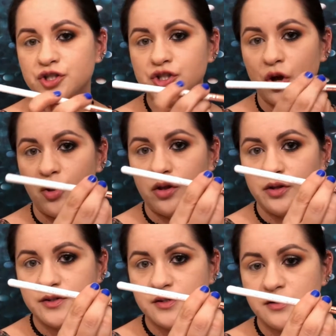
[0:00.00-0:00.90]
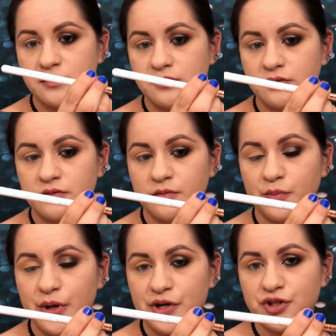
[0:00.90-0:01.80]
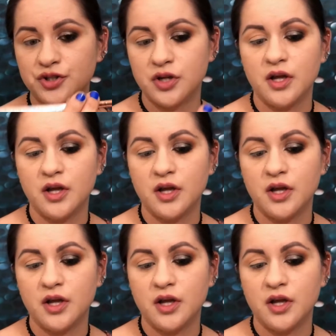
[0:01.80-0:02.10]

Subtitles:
Dolls brush.